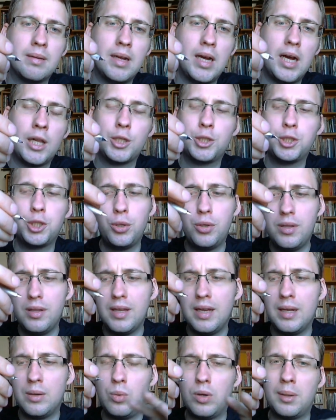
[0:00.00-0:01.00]
I'll show you
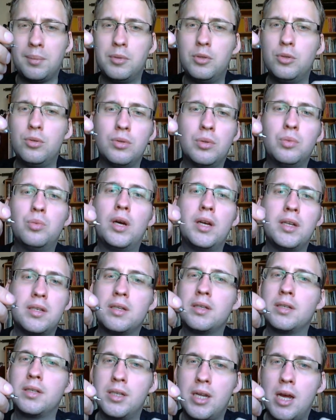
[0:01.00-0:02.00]
that when I'm doing the
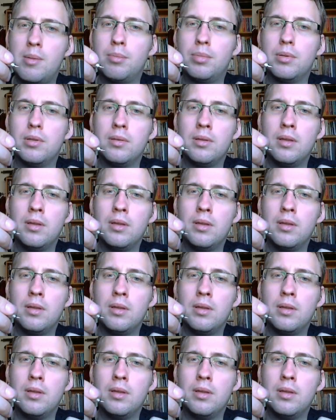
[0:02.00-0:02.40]
writing sample